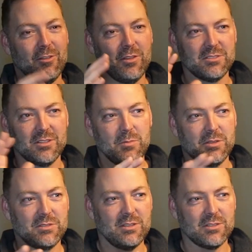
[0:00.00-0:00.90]
those are the
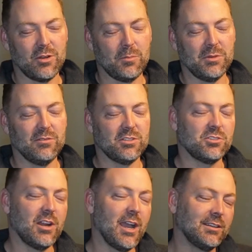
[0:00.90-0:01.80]
most disruptive,
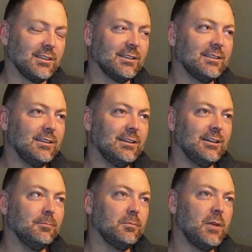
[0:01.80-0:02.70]
distracting,
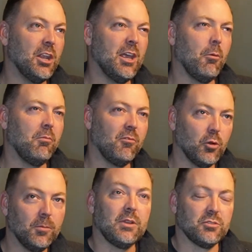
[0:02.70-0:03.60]

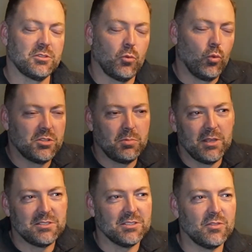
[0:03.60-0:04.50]
unhelpful. Those are the worst
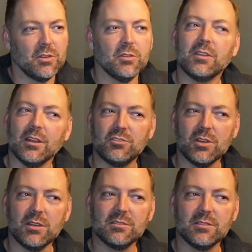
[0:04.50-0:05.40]
places for those kind of
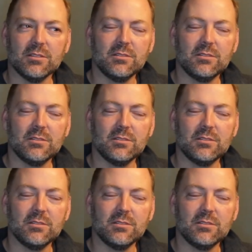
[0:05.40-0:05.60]
traits to